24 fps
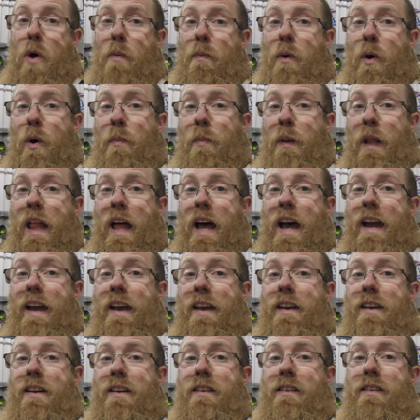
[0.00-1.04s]
more
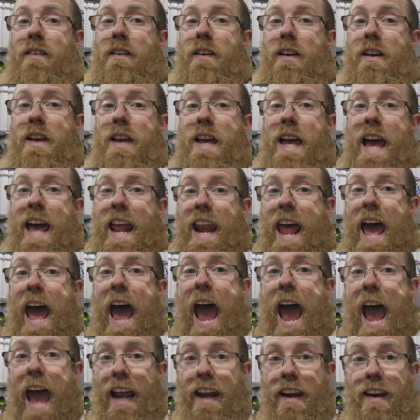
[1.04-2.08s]
play, and
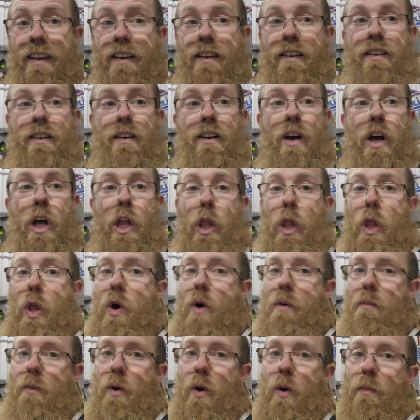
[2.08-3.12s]
had a
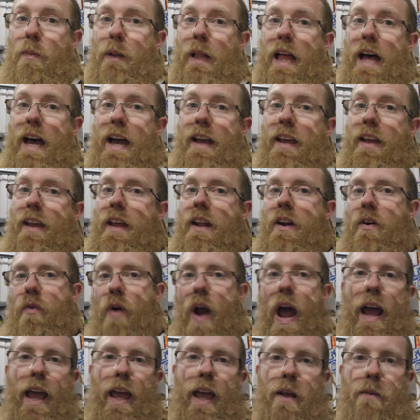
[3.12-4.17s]
lot more play in a
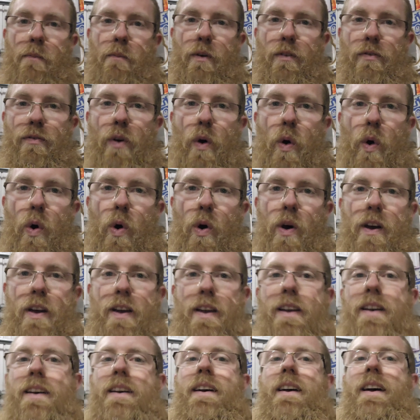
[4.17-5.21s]
rack end before
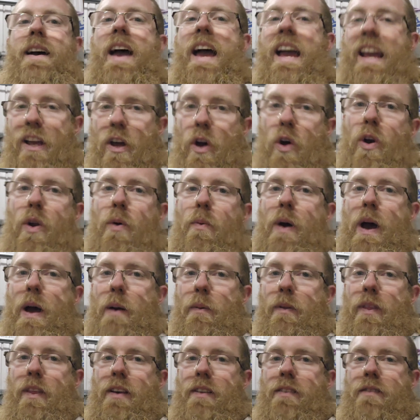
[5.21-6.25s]
and gotten away
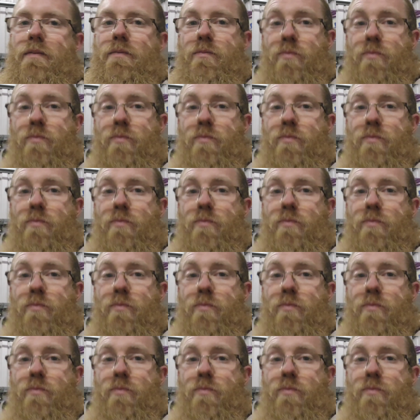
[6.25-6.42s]
with it.